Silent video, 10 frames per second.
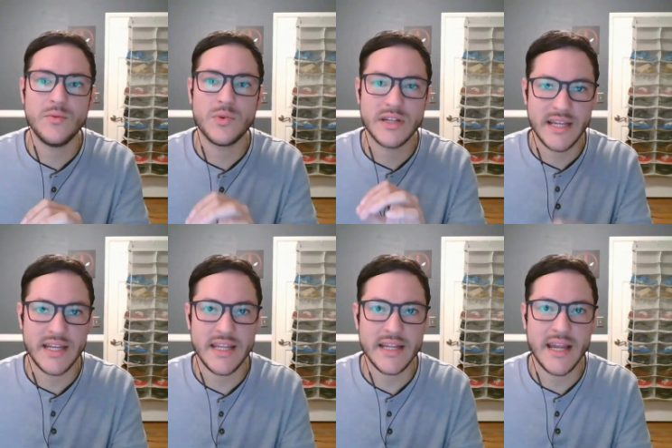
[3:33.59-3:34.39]
we're
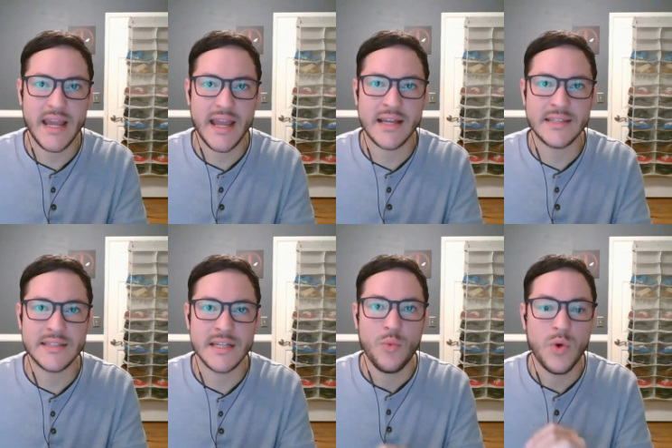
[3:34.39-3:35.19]
getting
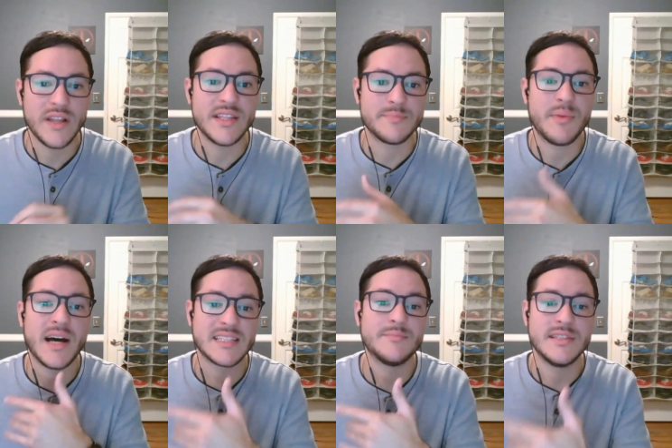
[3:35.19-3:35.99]
and what this
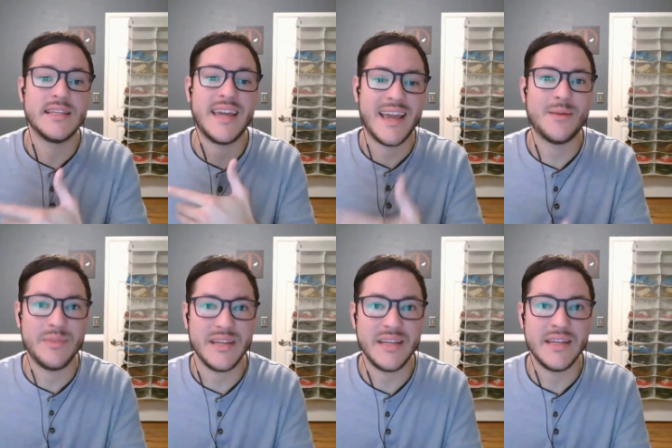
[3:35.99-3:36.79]
possibly can
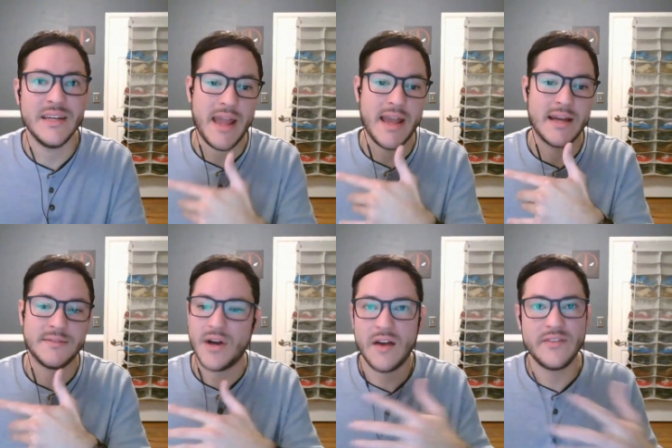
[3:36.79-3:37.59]
be.
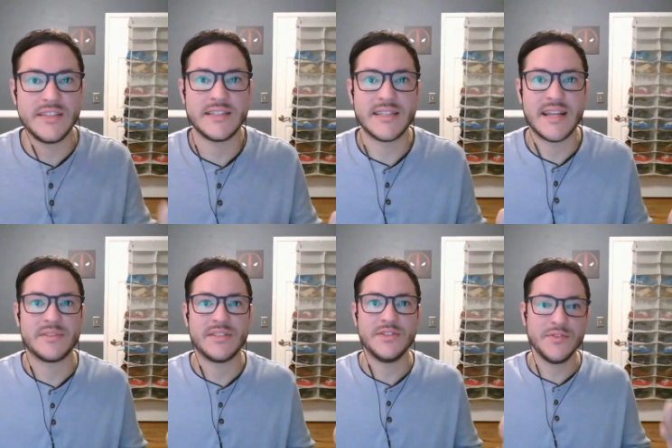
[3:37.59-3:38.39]
And obviously it's an M
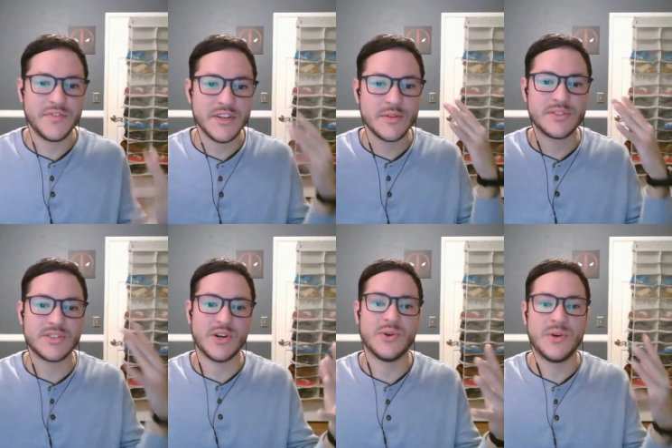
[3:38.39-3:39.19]
C U film,
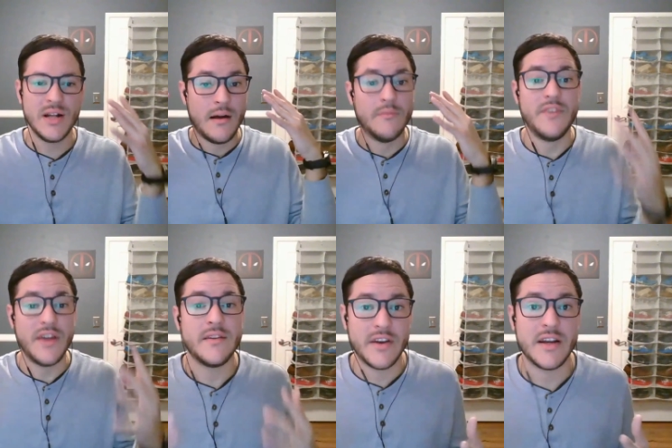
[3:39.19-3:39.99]
so I'm
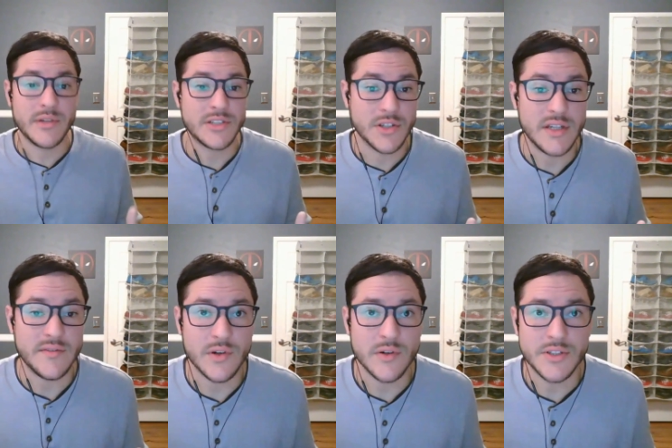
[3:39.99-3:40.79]
very, very much looking
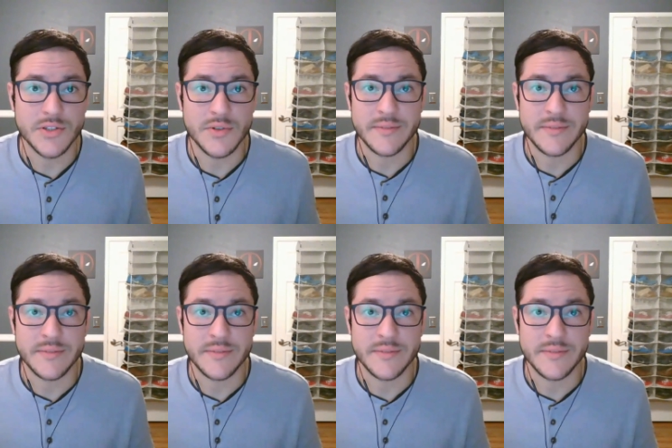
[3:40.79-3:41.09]
forward to